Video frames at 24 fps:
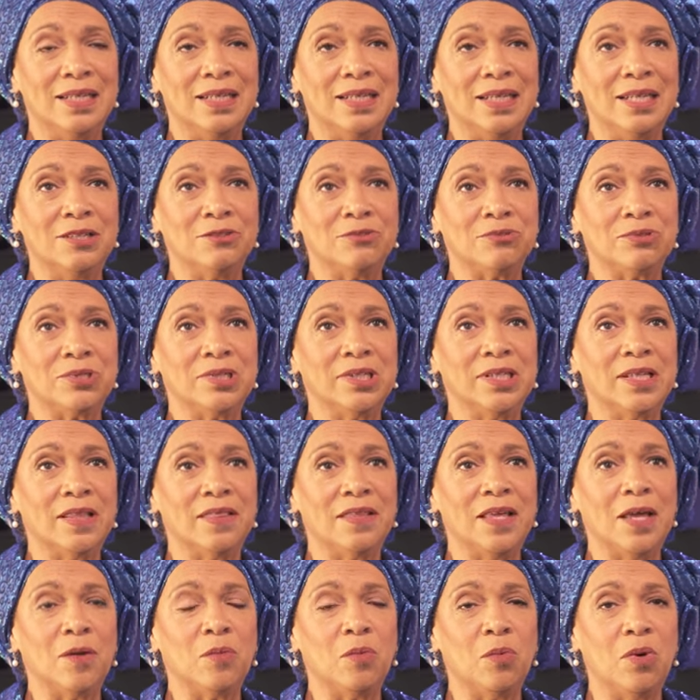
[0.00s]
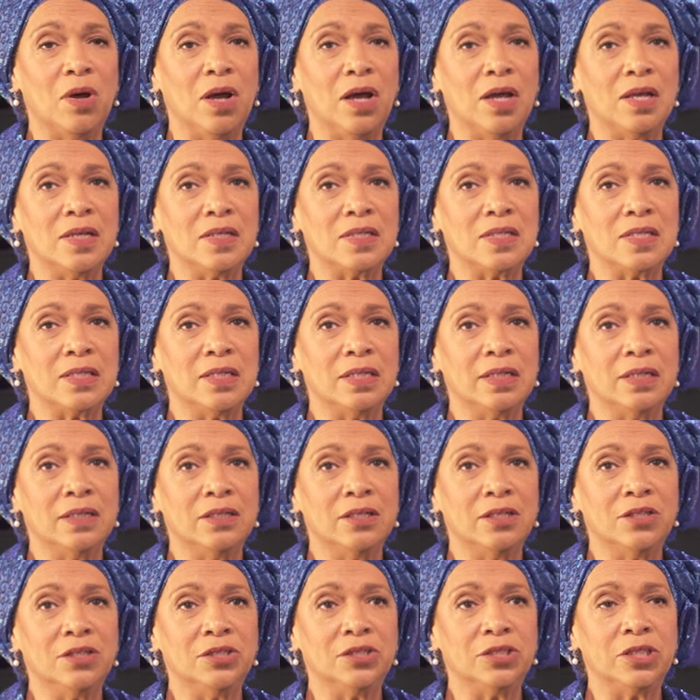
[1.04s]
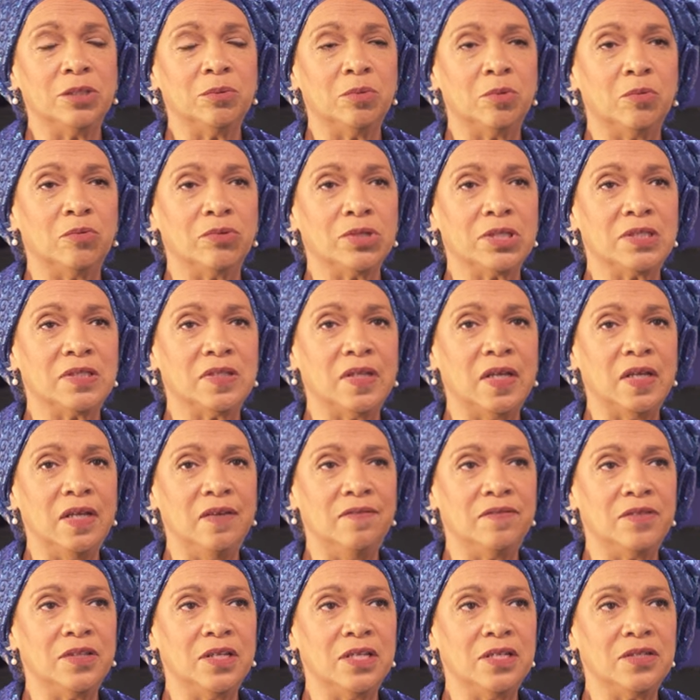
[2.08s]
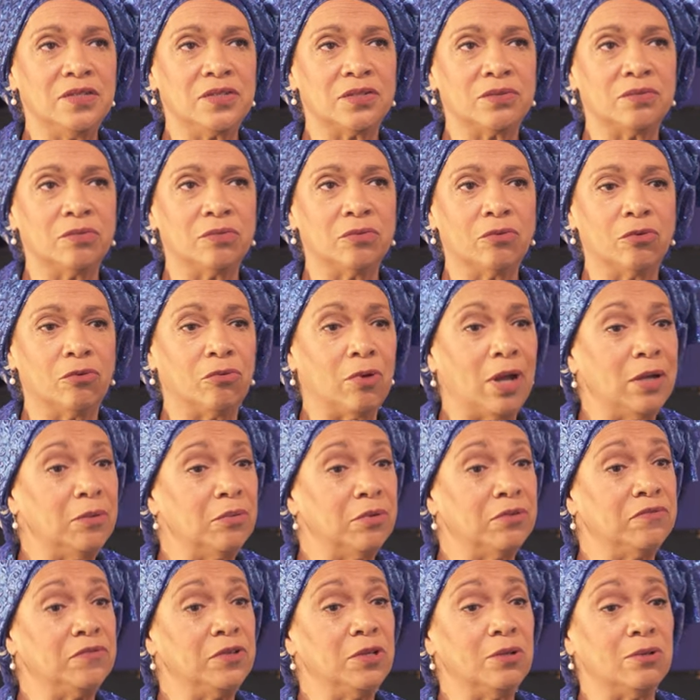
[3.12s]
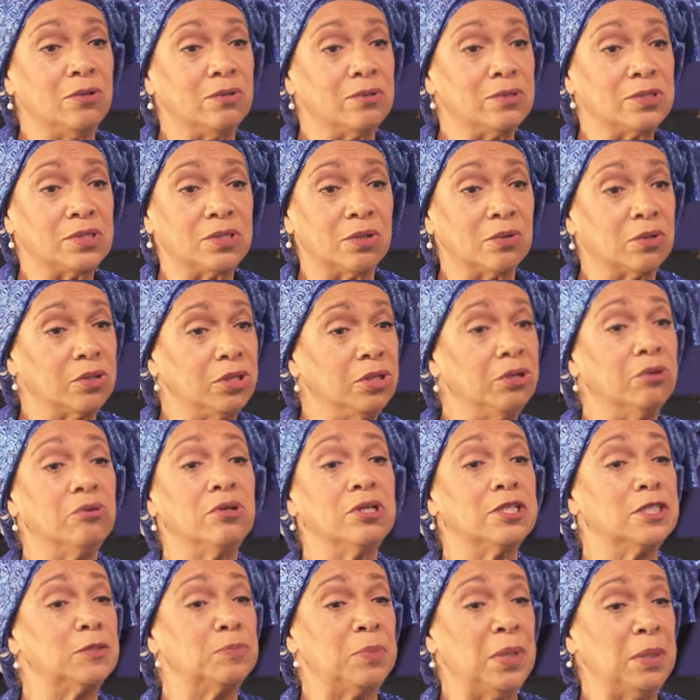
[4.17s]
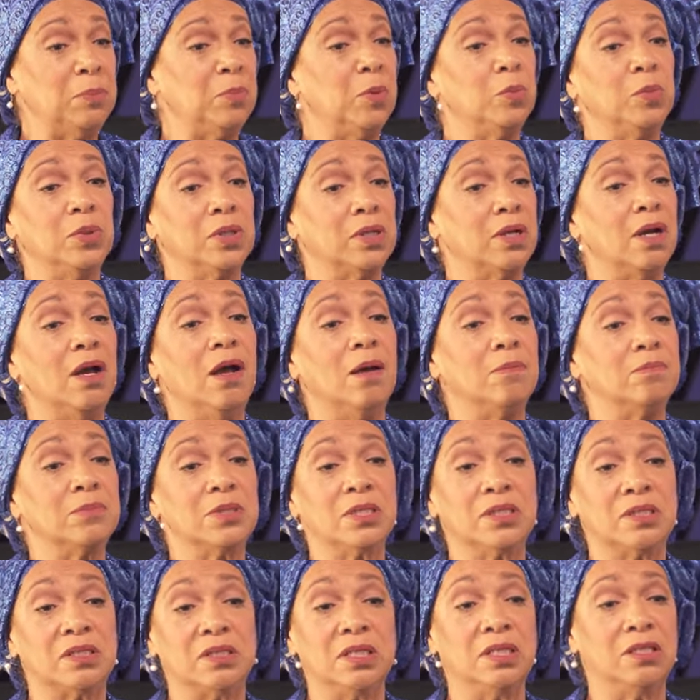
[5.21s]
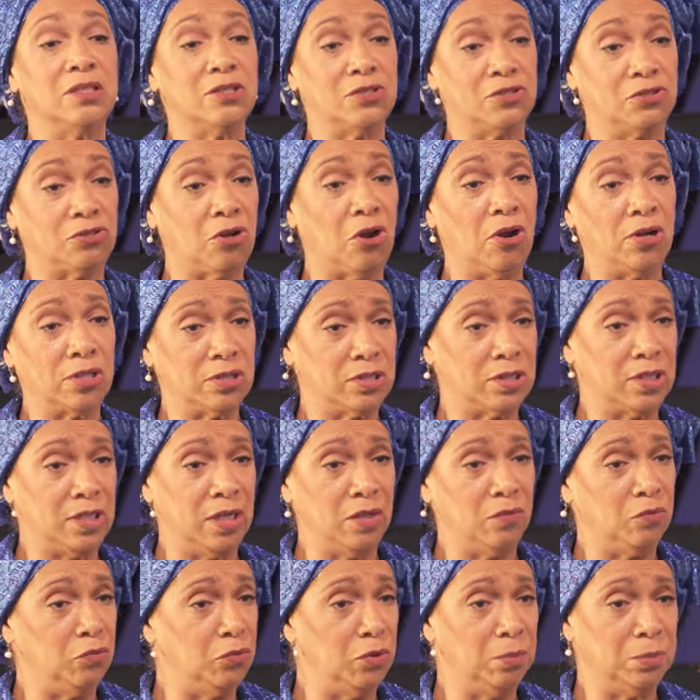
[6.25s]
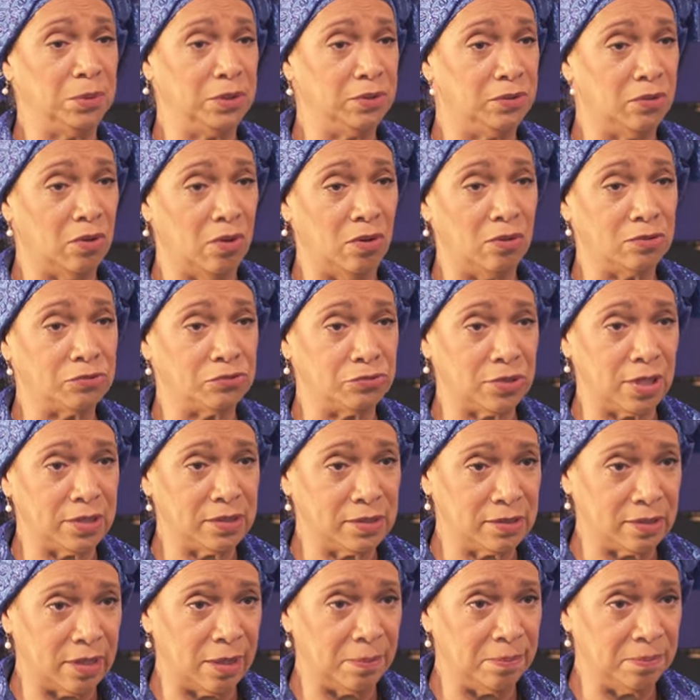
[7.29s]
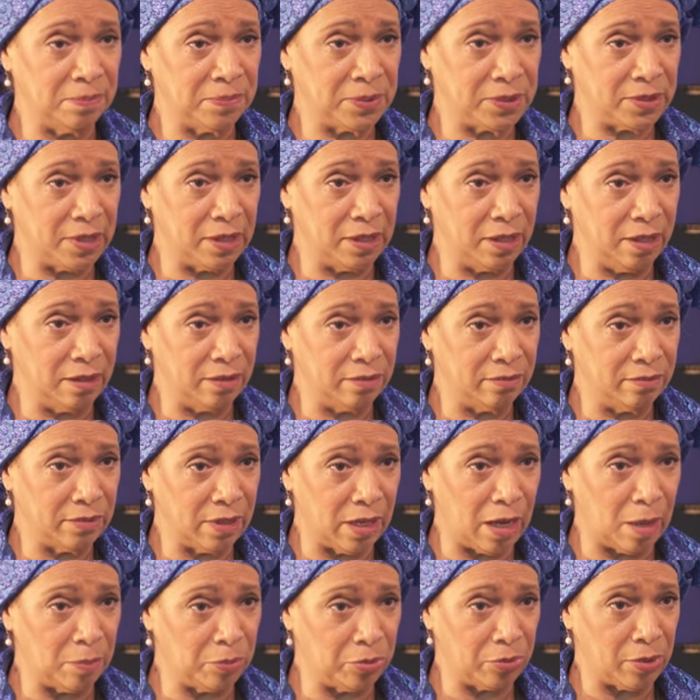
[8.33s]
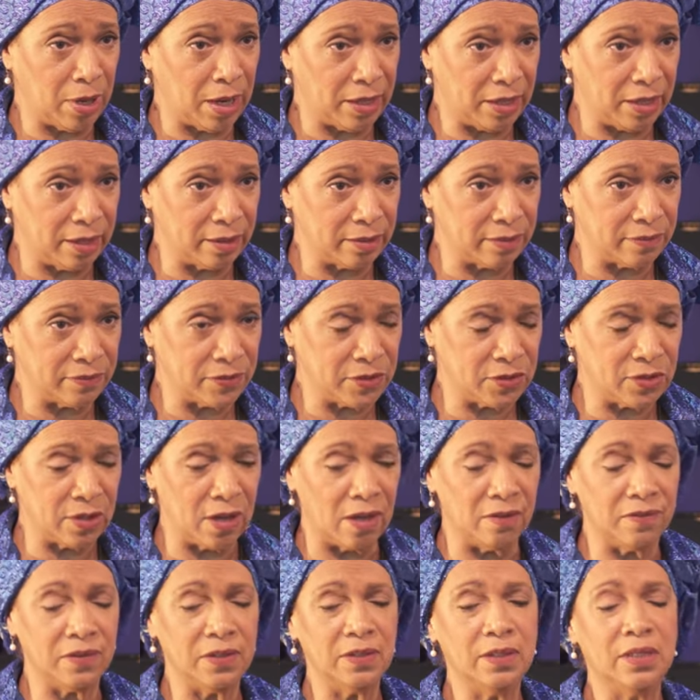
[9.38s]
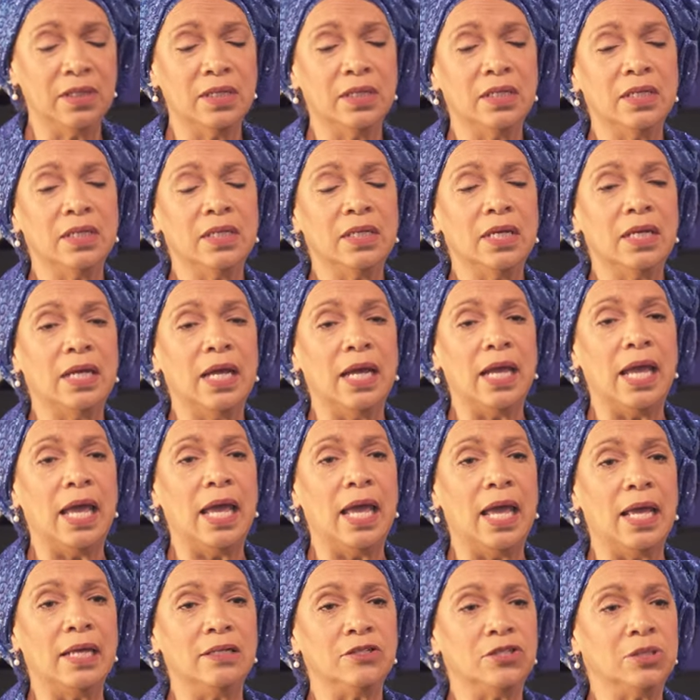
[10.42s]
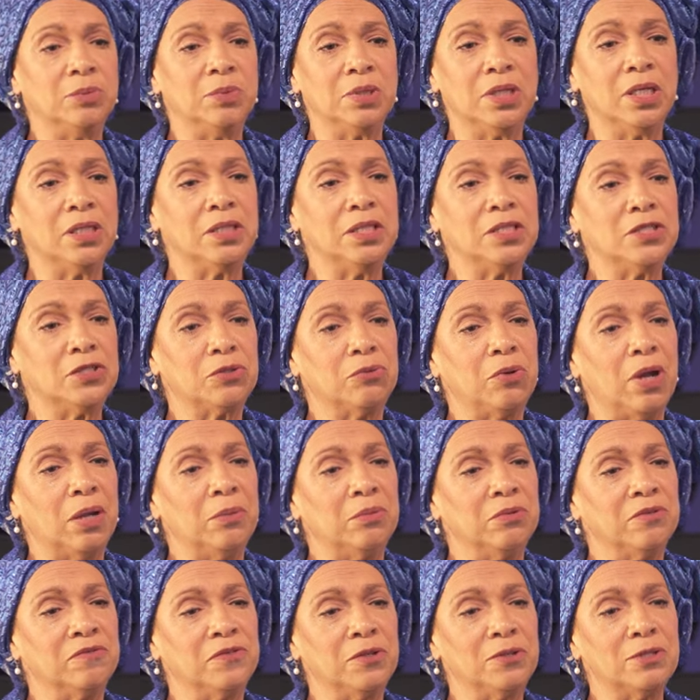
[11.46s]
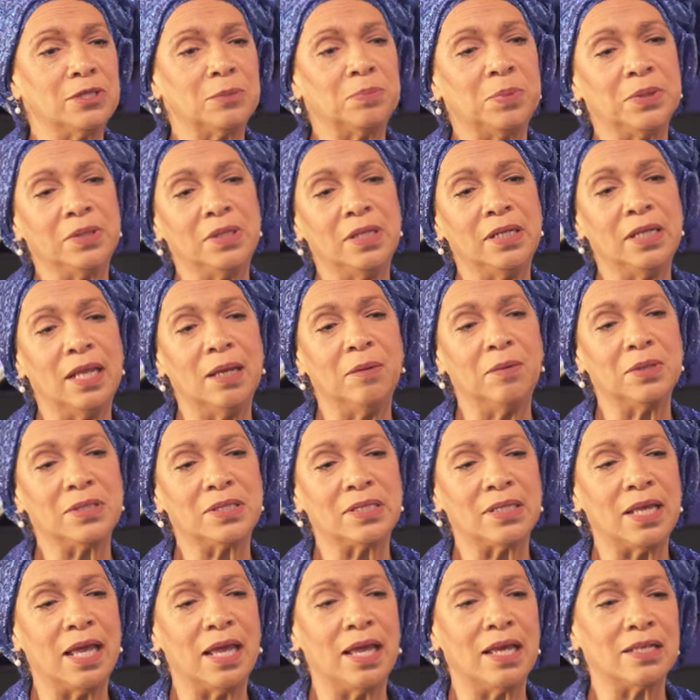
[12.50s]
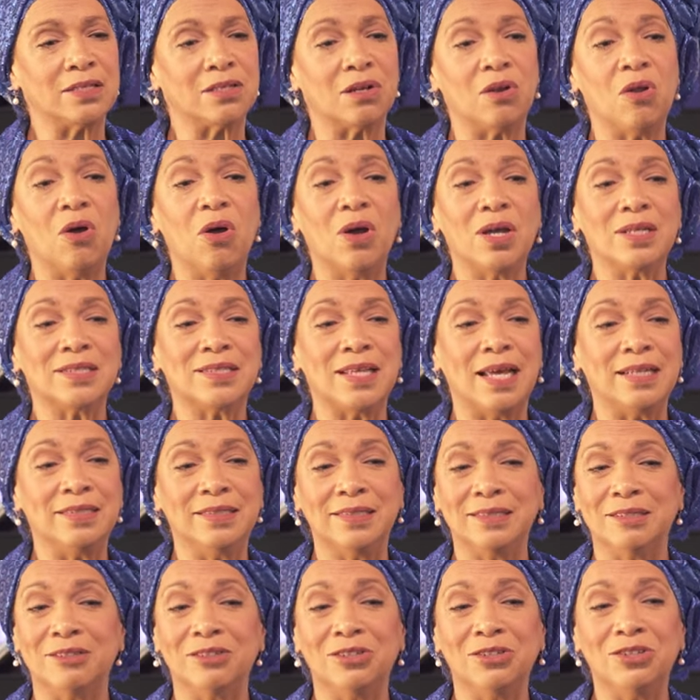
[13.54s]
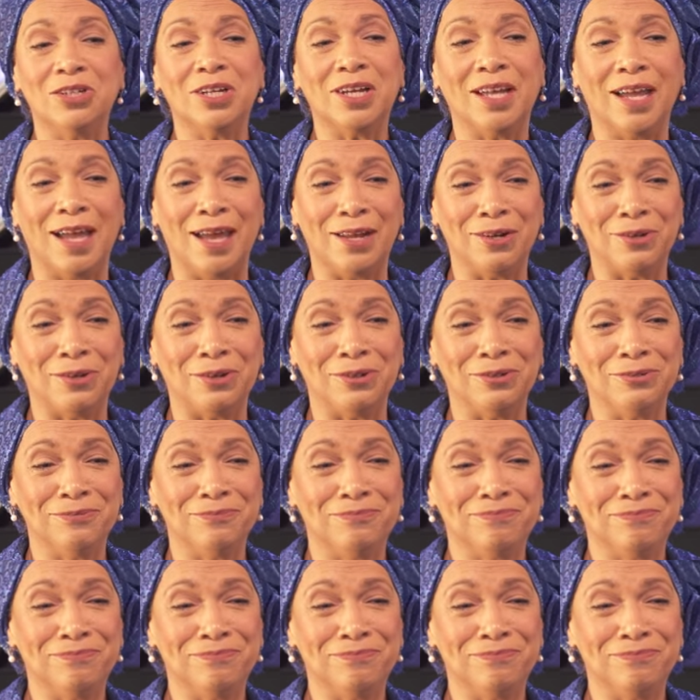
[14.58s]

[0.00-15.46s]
interesting thing was she would receive these great reviews. So curious people would come to see this dark-skinned woman all dressed up singing operatic stuff. And she would get these great reviews, but then they would say, as long as I didn't look at her,